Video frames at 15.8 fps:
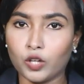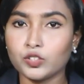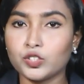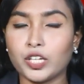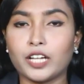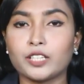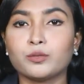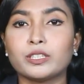
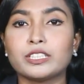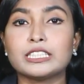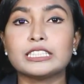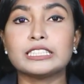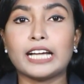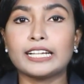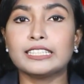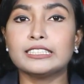On
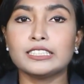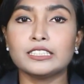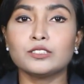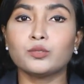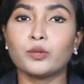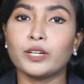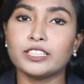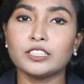January
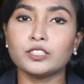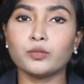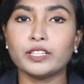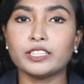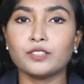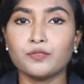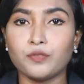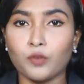19,
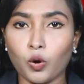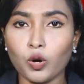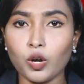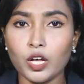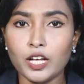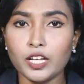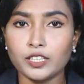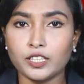
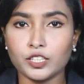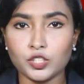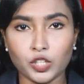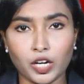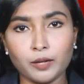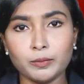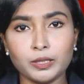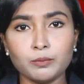2024, the
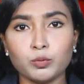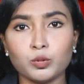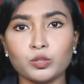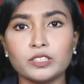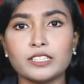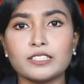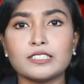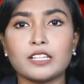German
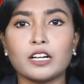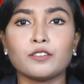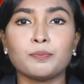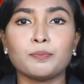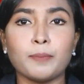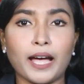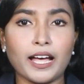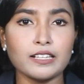
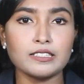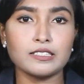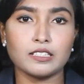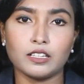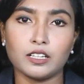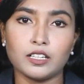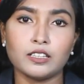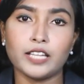Bundestag
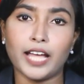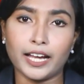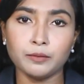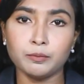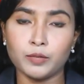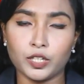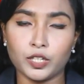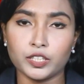passed a
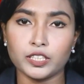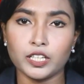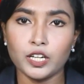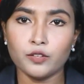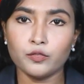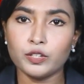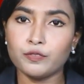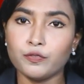landmark
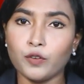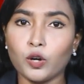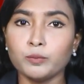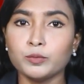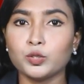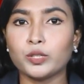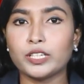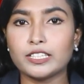
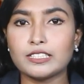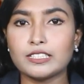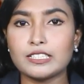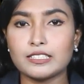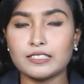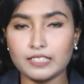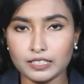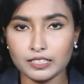reform to
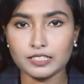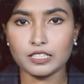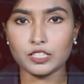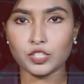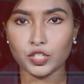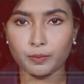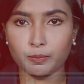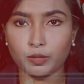its
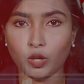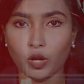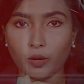citizenship